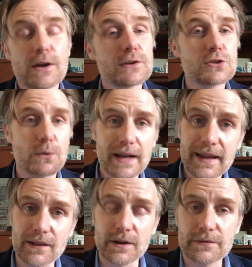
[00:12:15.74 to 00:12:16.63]
So what I
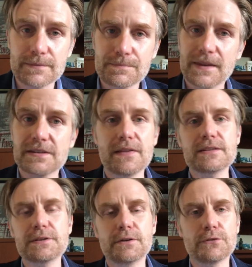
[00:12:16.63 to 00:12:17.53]
loved is in
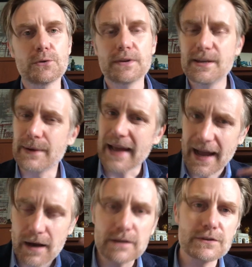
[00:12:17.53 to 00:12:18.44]
this interview, he went
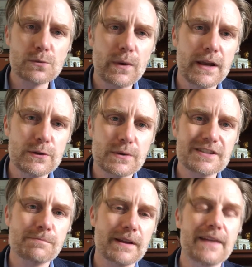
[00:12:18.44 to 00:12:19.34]
out of his way to
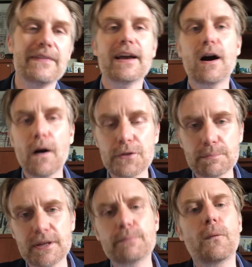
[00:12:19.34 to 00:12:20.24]
explain the other
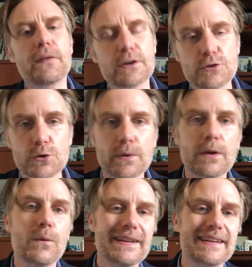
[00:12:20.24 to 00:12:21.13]
people that are doing
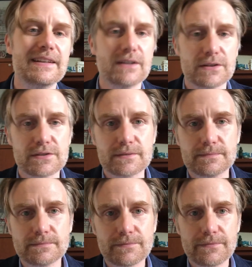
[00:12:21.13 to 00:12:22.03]
what he does.
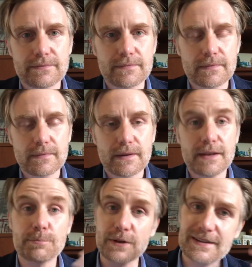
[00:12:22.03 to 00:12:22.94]
He
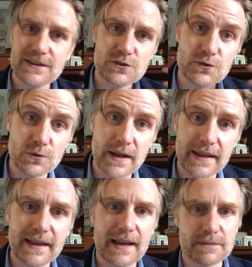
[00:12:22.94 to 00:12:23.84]
praises
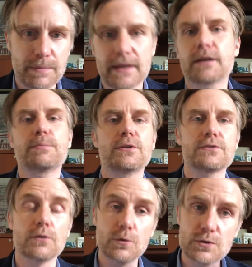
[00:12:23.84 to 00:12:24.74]
Drake as being a
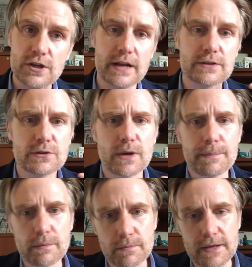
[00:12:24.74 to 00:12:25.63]
person who changed the way
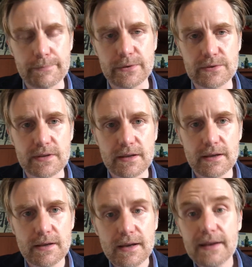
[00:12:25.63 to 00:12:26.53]
people make music.
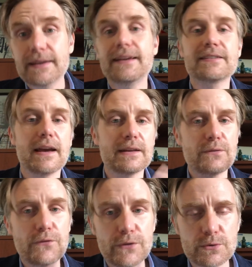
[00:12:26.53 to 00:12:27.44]
He cited
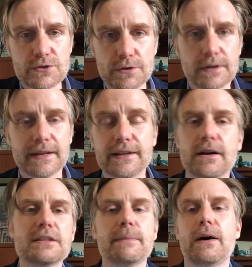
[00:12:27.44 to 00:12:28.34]
Future. He
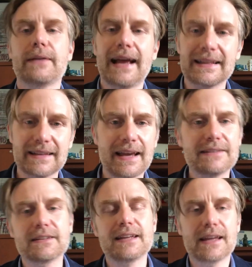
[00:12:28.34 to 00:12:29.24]
talked about
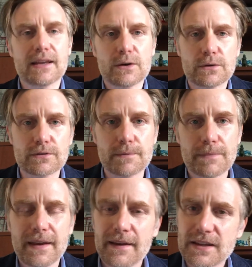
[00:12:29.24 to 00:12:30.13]
Atlanta taking over.
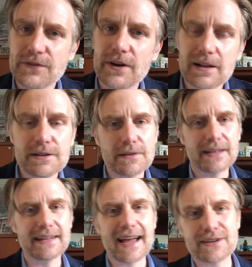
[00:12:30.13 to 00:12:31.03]
It's very clear that
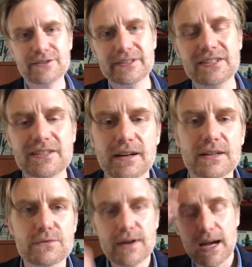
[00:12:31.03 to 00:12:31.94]
he actually
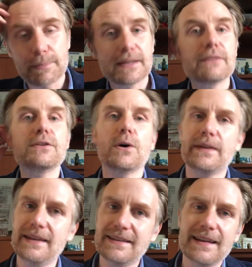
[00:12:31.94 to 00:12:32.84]
studies rap. And even though
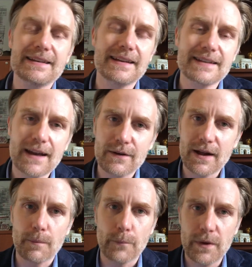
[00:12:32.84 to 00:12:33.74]
he did an entire
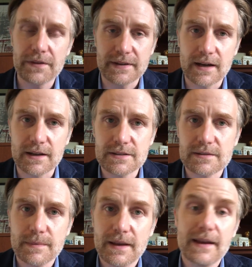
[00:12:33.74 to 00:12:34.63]
album with Nas,
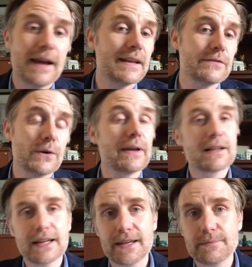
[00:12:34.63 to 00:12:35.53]
and even though he
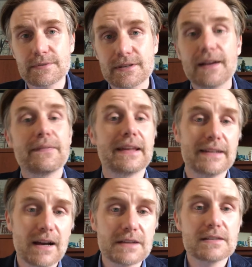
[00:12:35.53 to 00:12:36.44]
claims that
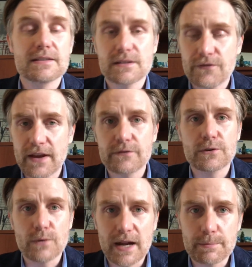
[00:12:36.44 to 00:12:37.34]
Nas is his favorite
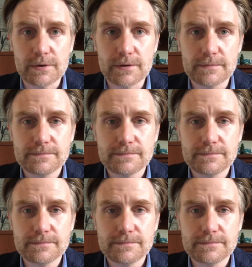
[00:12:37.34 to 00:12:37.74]
rapper,